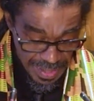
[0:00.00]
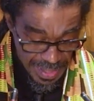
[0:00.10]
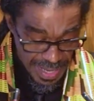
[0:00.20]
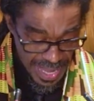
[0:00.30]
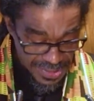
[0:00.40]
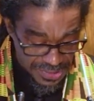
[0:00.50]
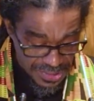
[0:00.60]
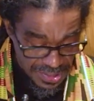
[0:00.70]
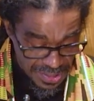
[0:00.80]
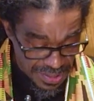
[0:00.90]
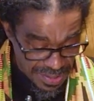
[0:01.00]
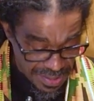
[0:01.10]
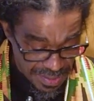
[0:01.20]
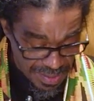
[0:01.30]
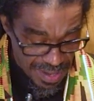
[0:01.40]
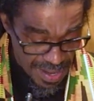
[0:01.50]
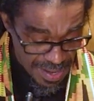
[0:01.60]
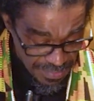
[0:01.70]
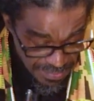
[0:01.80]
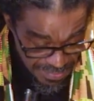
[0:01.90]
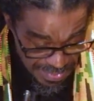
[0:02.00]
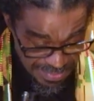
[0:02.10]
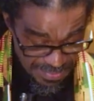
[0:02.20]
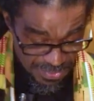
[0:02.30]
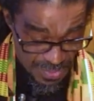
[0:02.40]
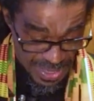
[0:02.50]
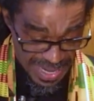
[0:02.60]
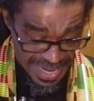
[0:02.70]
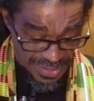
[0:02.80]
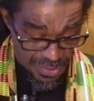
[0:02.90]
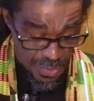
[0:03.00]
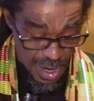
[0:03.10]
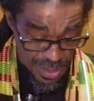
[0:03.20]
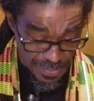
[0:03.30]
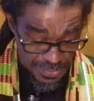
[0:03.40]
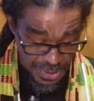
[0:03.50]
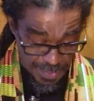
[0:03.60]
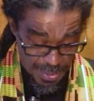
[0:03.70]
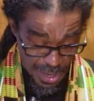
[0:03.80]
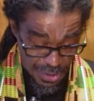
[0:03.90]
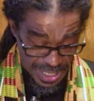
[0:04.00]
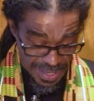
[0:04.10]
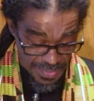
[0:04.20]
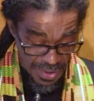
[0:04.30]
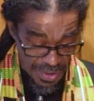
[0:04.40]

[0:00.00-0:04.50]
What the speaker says: next, we would like to welcome to the podium